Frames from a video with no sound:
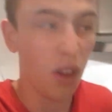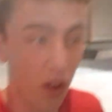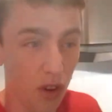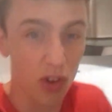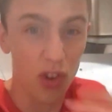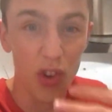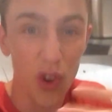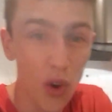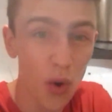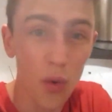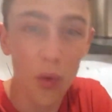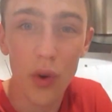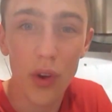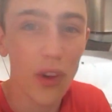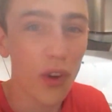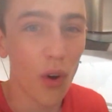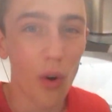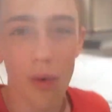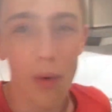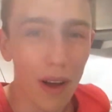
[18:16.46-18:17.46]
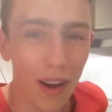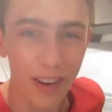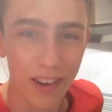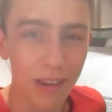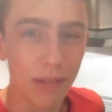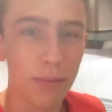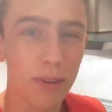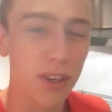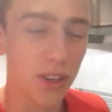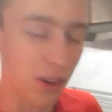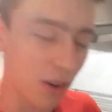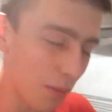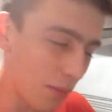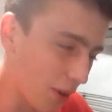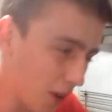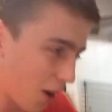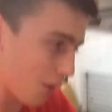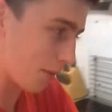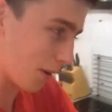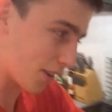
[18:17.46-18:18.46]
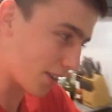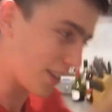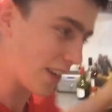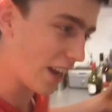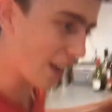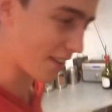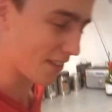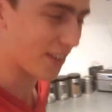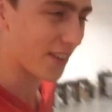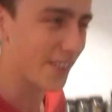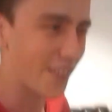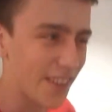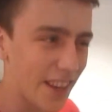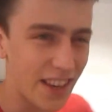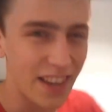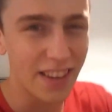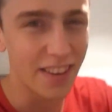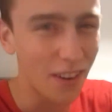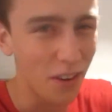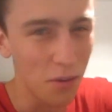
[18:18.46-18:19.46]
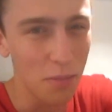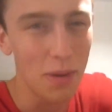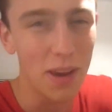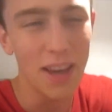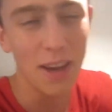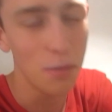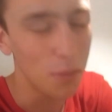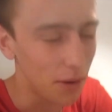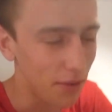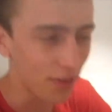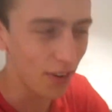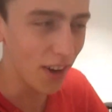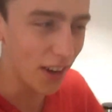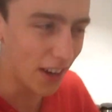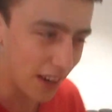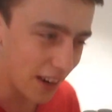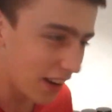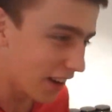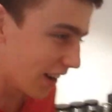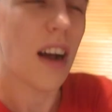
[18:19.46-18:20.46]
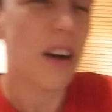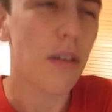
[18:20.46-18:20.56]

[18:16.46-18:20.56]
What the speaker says: You're welcome to come on down, just say you know me, it'll be fine.